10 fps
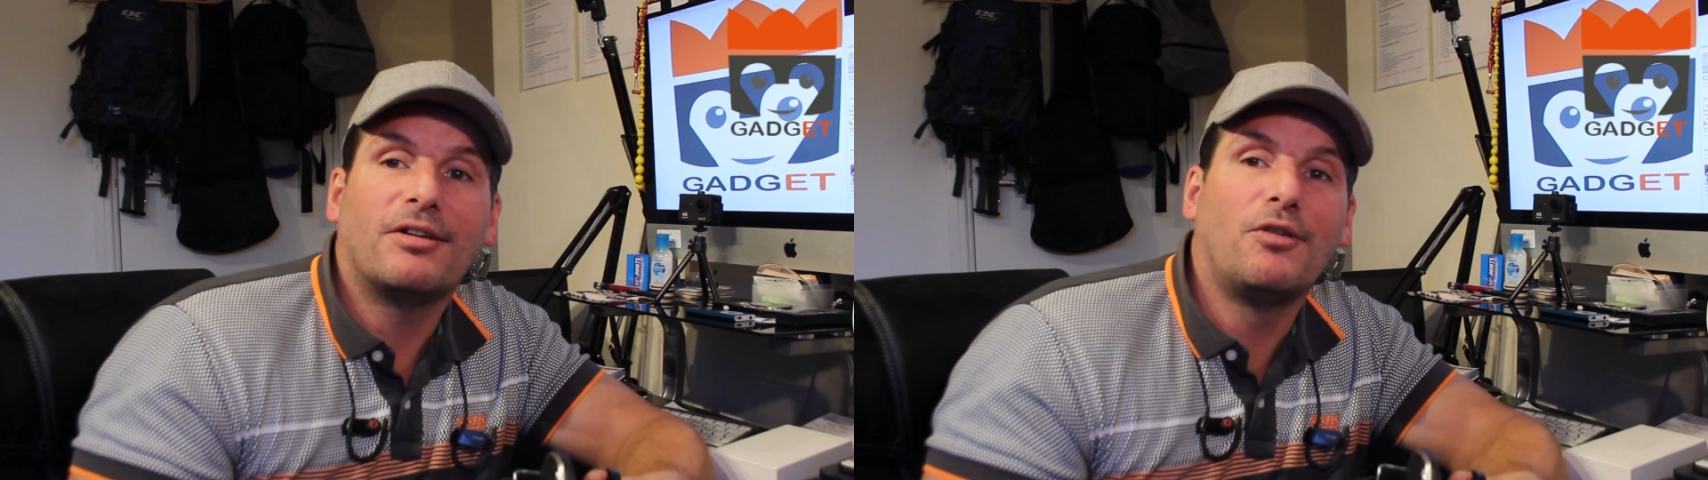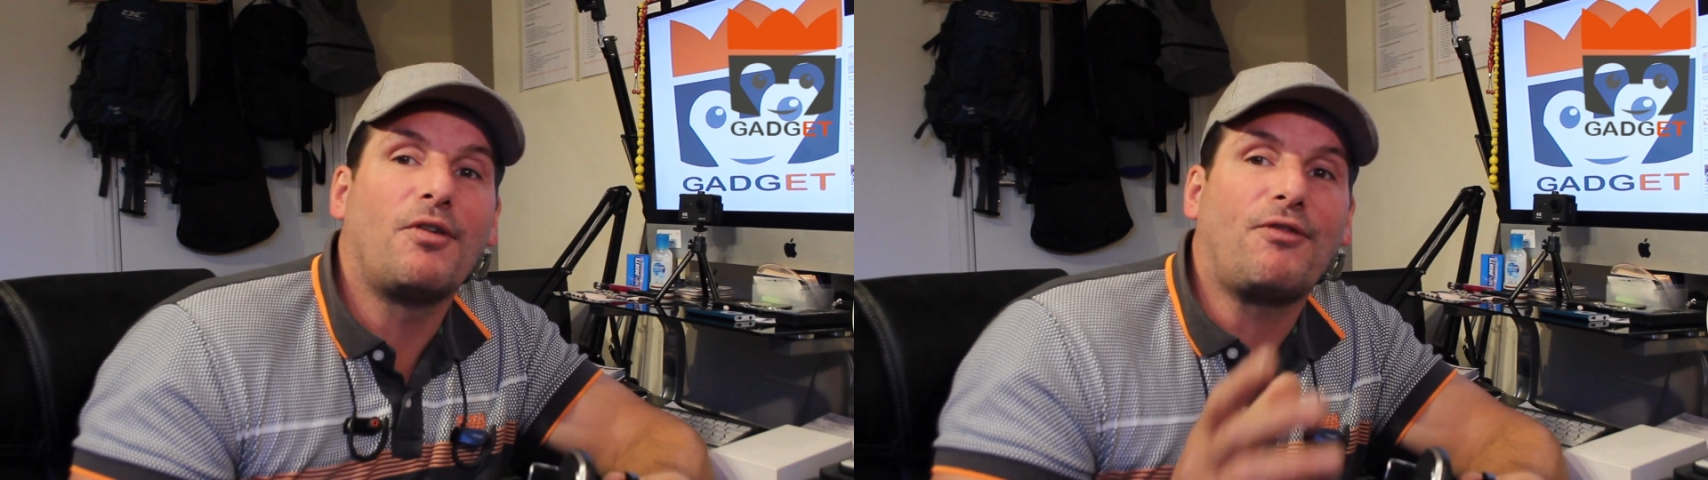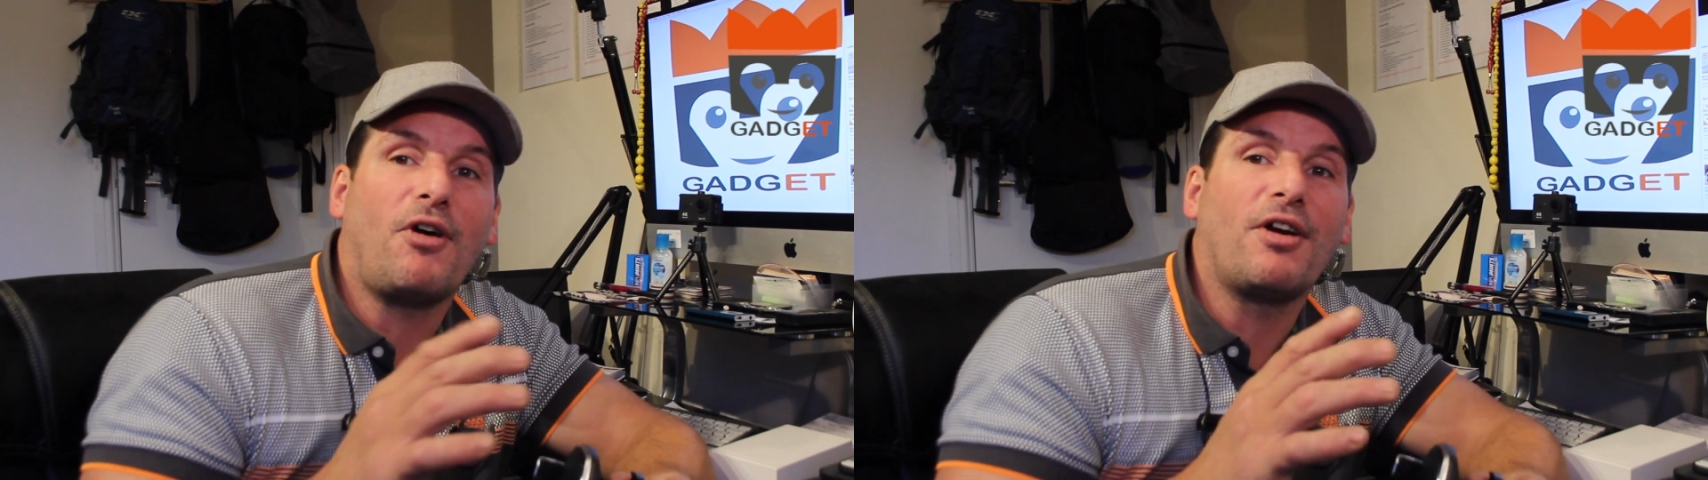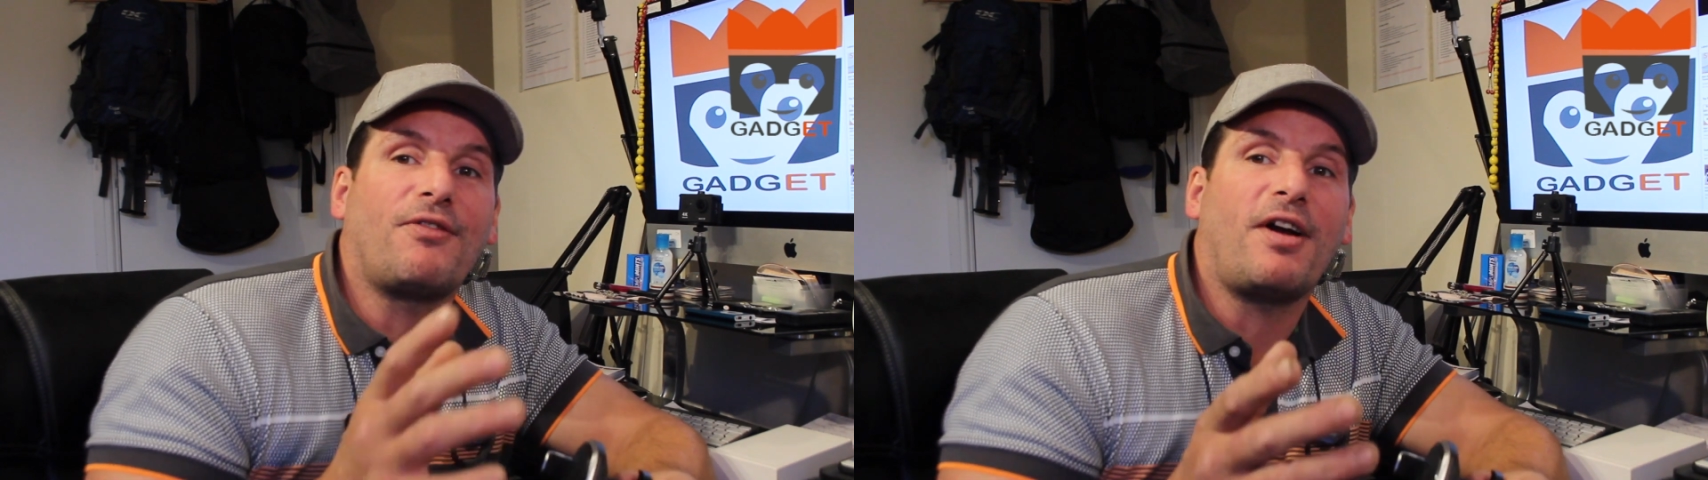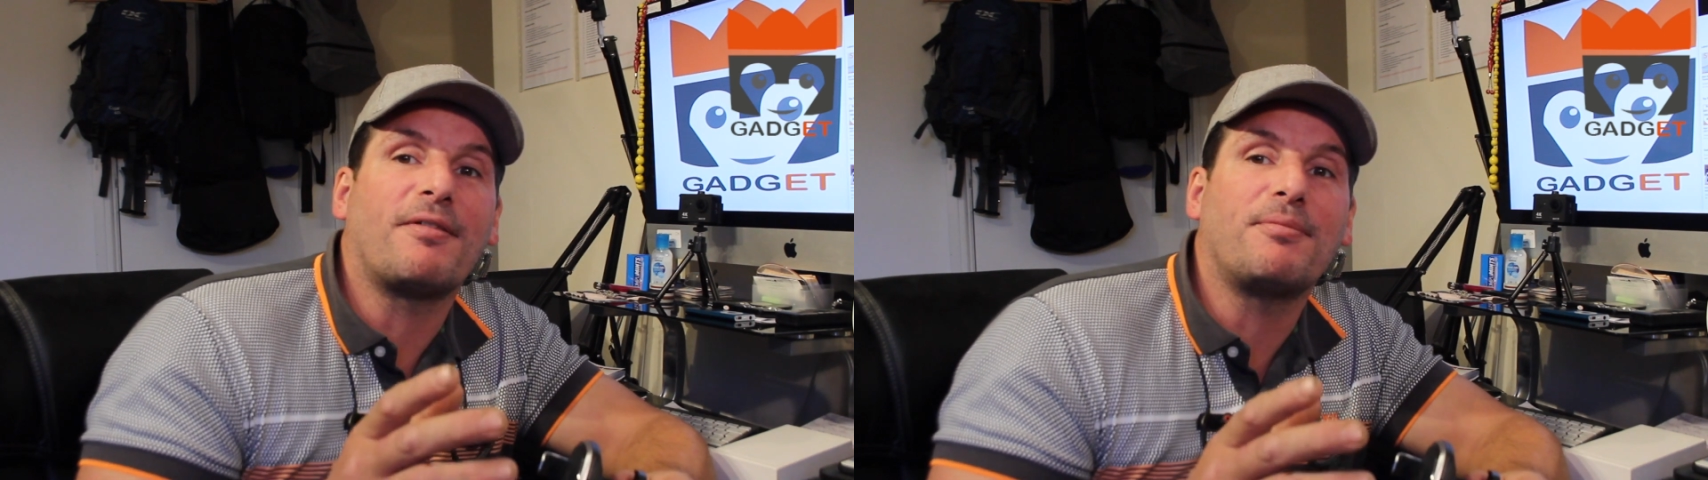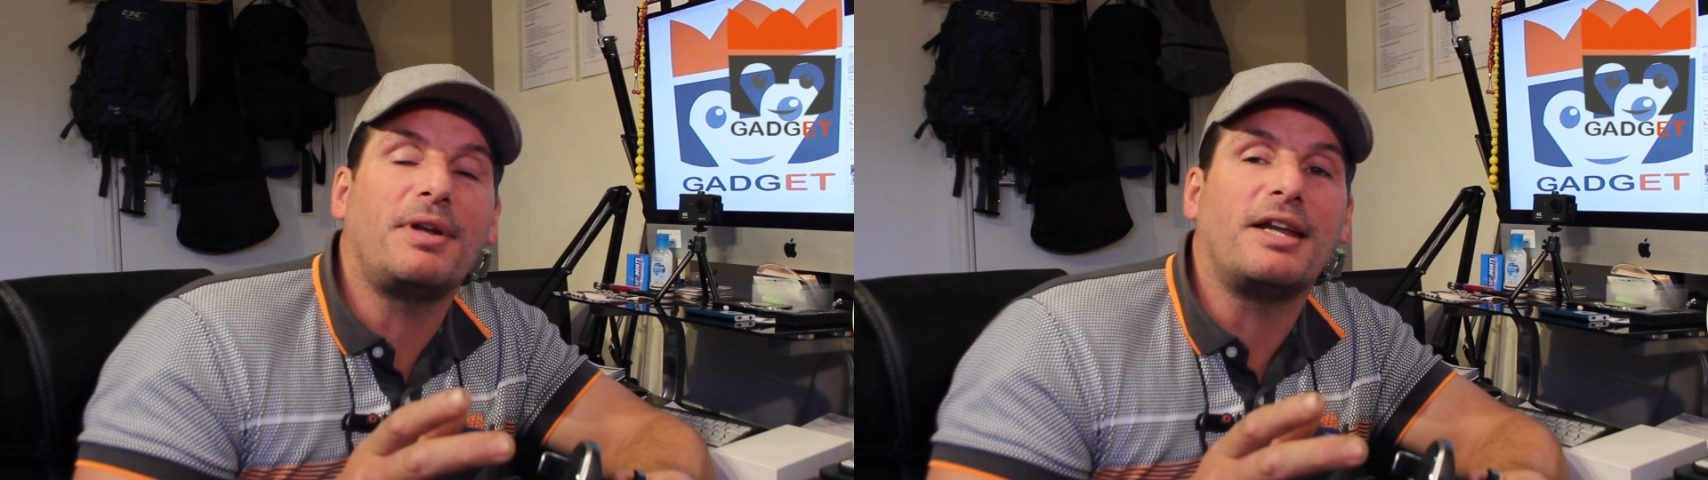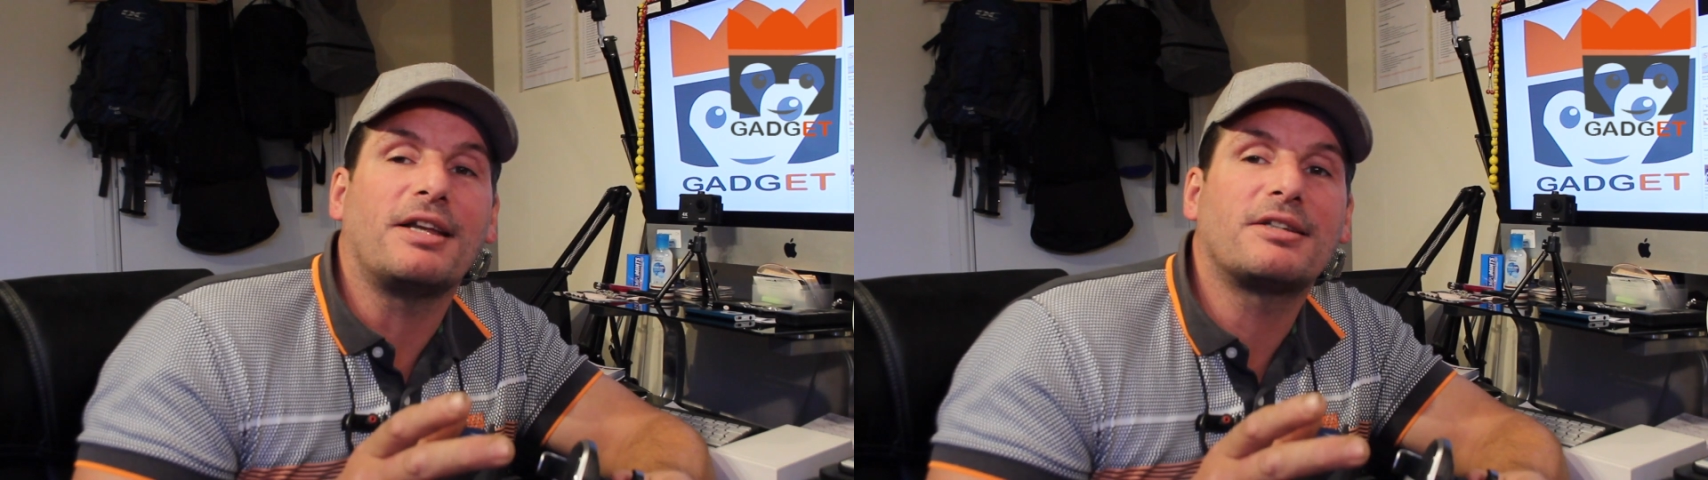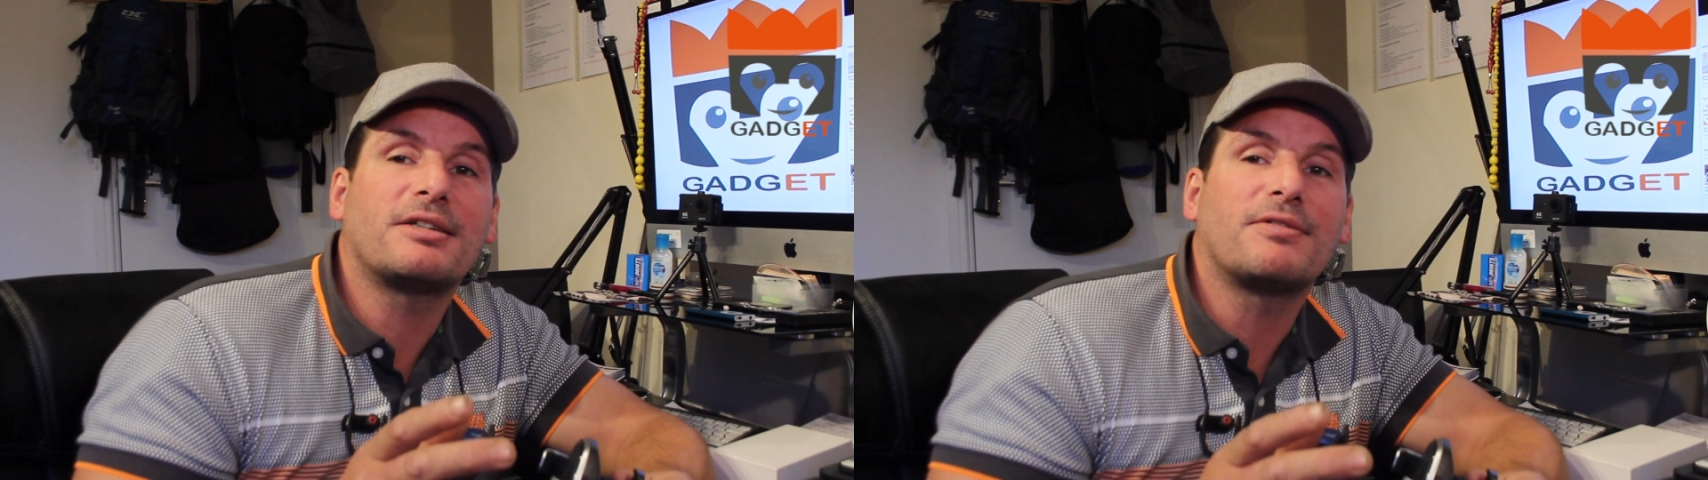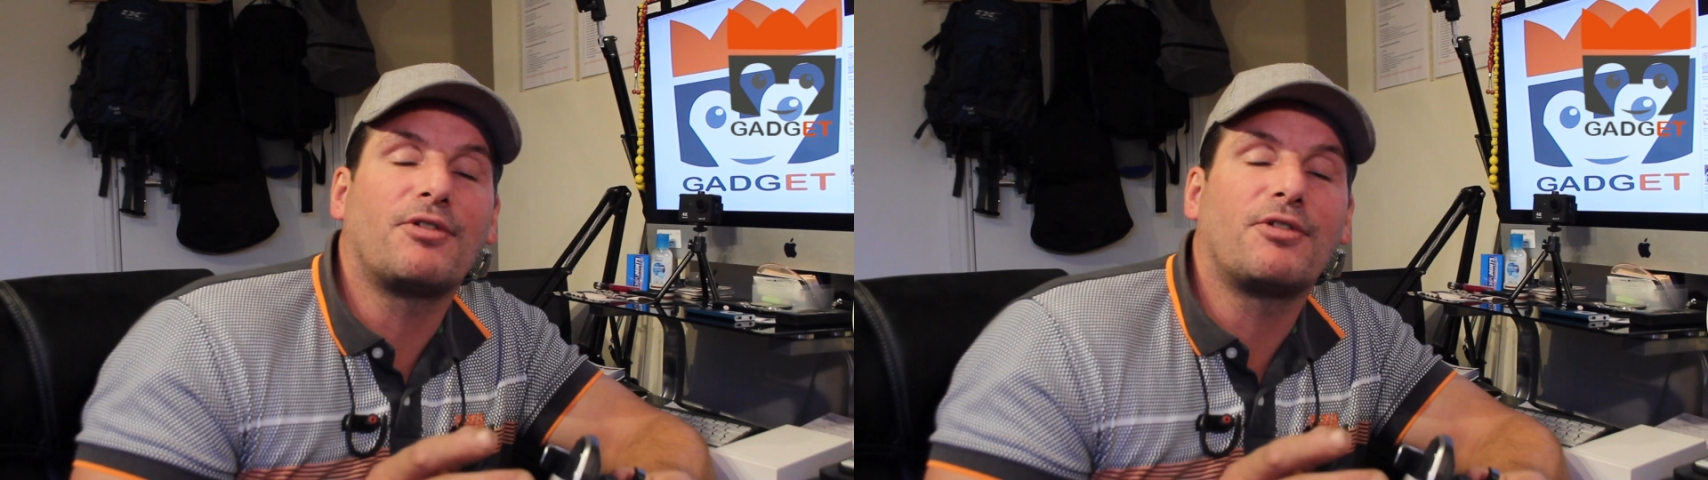over 45 minutes